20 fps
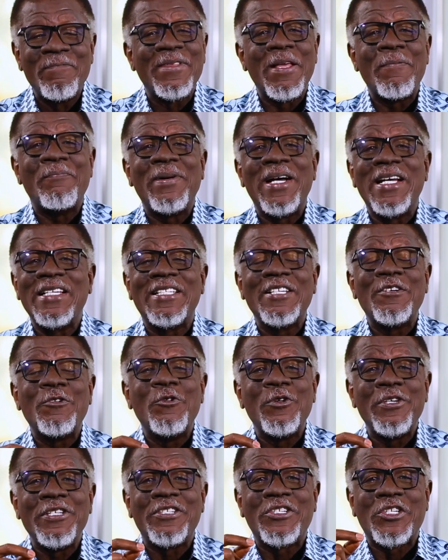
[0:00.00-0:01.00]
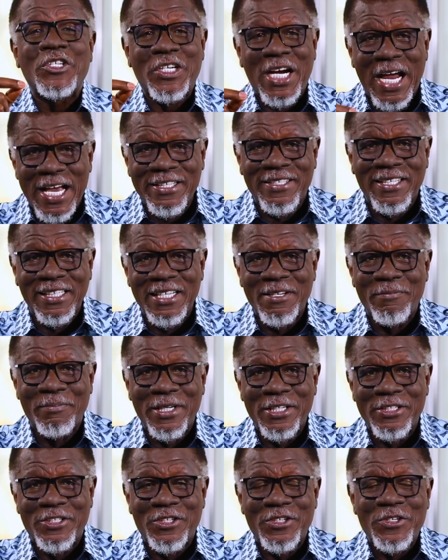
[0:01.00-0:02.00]
The person who is trying to
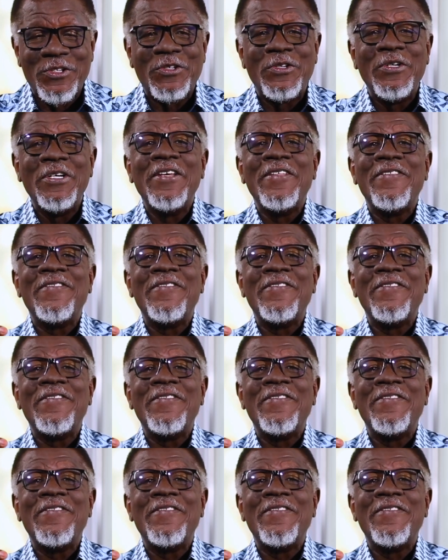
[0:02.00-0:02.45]
liberate you